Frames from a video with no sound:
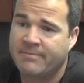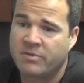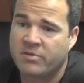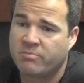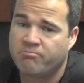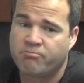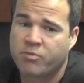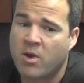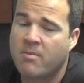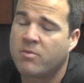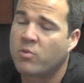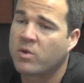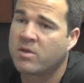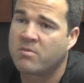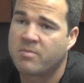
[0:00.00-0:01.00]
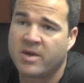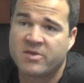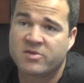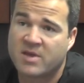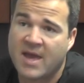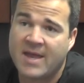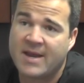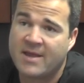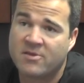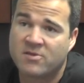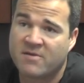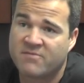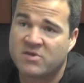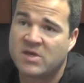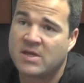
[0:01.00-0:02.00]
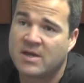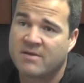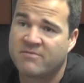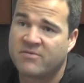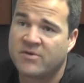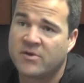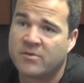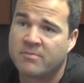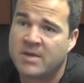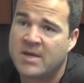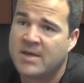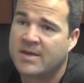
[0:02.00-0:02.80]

is probably one of the best tight ends I've seen on film.